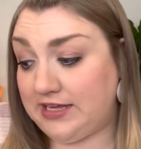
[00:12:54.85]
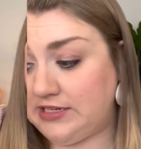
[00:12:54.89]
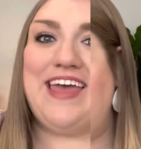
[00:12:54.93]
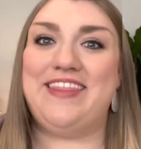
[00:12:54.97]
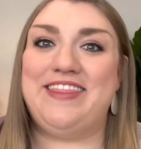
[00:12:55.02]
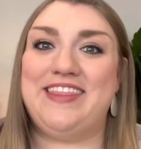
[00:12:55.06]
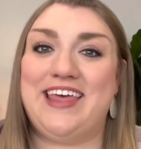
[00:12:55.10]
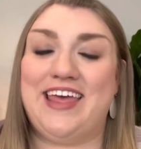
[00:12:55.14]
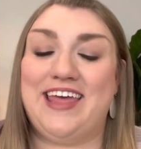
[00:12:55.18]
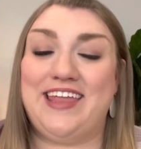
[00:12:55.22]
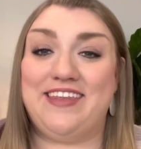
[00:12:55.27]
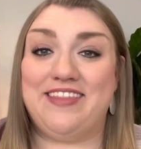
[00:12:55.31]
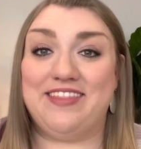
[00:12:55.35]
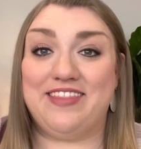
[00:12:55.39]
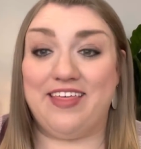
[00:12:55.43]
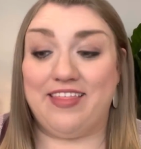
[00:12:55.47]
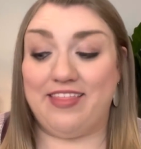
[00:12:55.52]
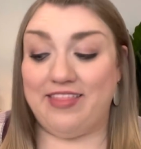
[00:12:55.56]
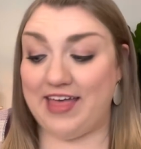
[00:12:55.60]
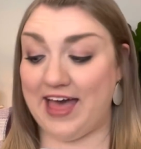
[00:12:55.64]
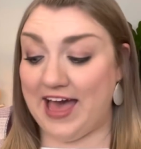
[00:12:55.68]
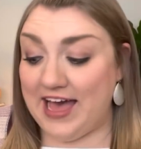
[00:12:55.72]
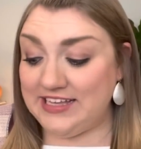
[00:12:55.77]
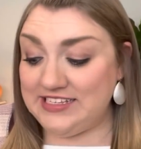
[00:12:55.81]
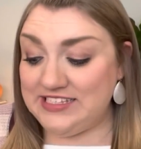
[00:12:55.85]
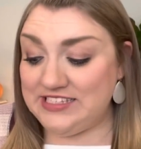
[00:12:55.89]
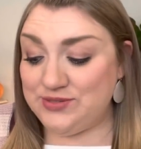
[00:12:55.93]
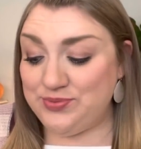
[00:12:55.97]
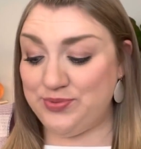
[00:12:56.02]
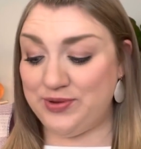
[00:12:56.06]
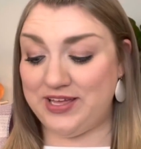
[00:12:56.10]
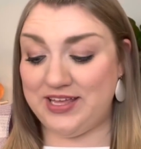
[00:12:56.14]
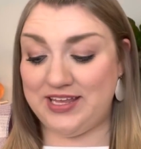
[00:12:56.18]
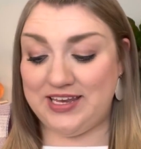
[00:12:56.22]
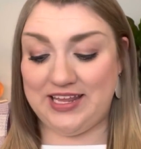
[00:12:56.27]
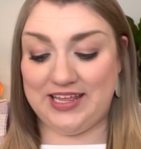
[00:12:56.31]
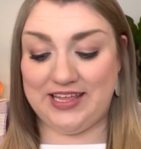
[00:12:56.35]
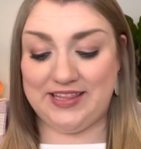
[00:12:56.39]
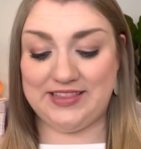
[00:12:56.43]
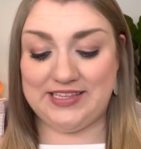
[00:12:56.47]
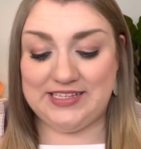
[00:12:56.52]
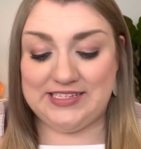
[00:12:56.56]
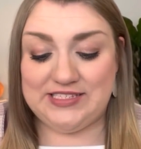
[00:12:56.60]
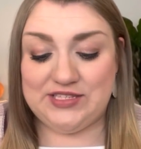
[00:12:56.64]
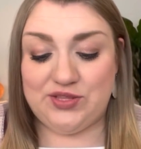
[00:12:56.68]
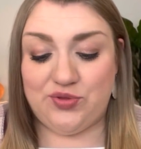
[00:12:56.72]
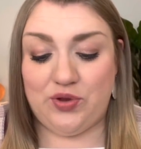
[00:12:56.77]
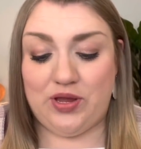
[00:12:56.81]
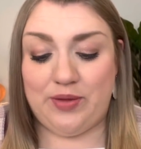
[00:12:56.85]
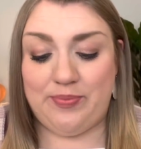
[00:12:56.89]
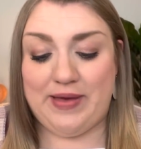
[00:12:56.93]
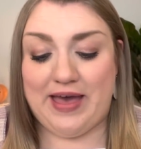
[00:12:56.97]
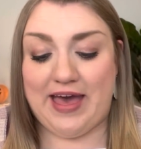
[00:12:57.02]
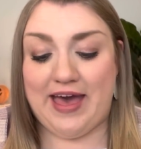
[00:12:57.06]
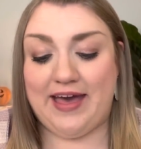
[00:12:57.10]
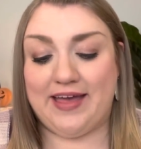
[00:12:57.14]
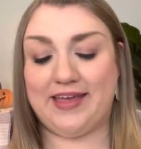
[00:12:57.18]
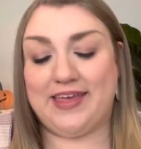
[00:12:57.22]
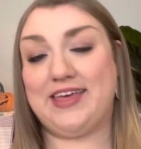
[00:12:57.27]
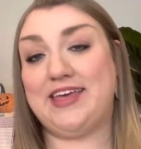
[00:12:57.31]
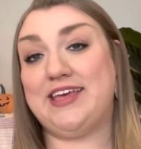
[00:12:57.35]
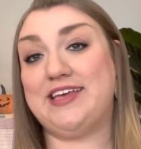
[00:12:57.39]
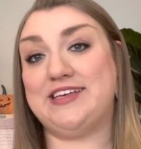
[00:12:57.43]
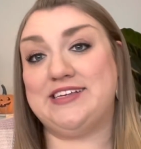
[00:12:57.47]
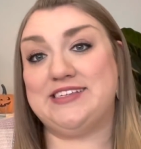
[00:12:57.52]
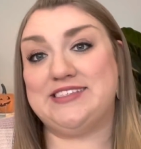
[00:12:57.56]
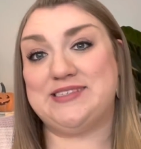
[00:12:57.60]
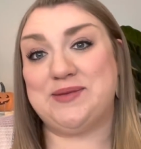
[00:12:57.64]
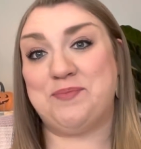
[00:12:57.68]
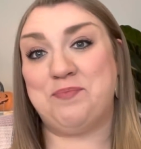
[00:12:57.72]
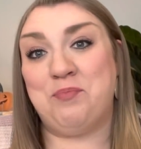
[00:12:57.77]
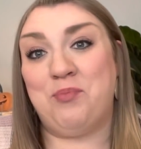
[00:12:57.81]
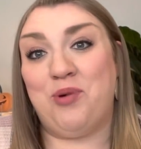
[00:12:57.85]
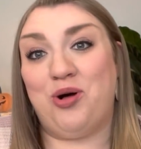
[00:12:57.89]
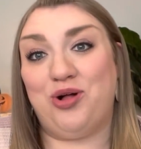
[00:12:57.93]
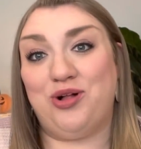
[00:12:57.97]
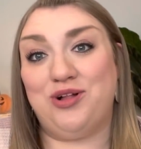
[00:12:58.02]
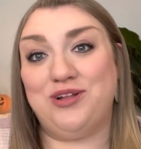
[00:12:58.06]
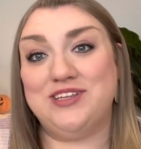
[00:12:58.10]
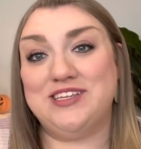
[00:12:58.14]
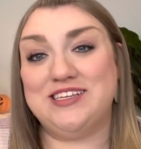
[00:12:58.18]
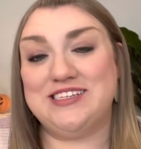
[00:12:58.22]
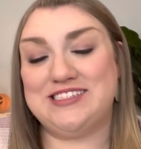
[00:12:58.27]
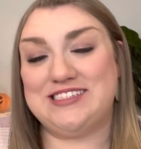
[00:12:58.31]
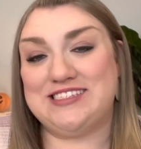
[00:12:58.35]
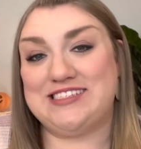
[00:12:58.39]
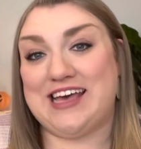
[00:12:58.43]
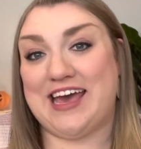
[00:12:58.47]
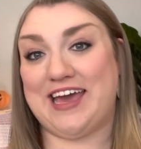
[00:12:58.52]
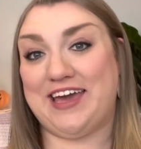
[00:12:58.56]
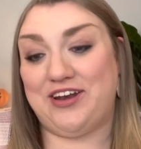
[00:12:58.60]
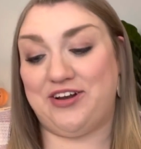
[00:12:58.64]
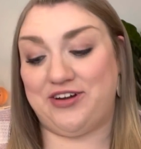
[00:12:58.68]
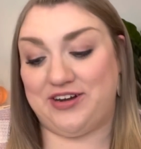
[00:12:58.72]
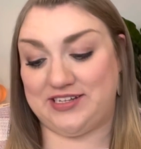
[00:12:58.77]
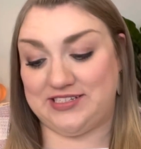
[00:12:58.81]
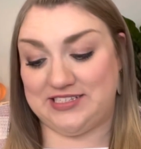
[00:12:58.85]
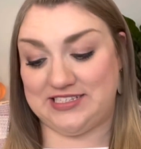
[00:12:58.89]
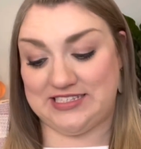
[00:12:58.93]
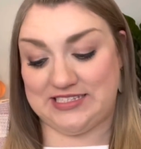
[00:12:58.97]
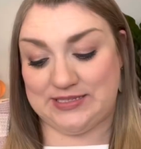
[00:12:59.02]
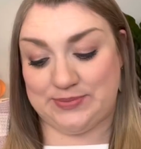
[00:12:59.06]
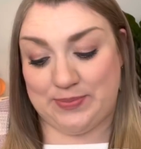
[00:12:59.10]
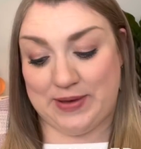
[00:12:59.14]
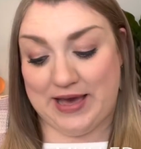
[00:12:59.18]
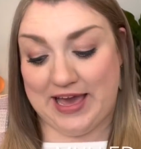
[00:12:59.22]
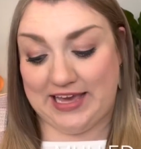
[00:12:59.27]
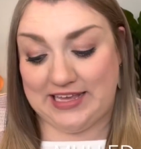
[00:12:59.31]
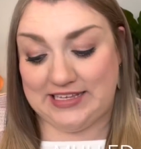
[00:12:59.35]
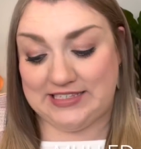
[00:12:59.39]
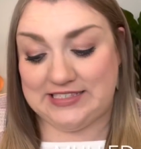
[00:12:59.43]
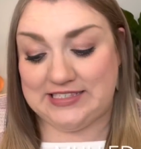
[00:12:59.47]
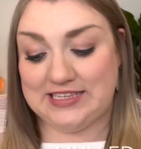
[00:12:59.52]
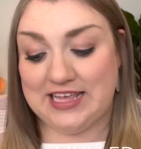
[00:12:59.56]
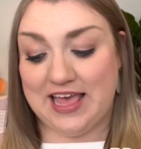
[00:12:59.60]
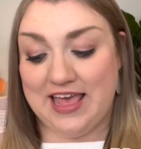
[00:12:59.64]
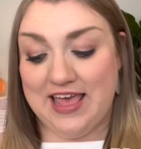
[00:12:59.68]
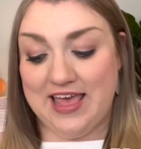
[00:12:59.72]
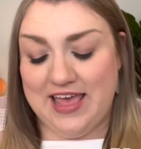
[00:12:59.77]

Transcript: And then the last one in this 3-pack is mulled cider and spice.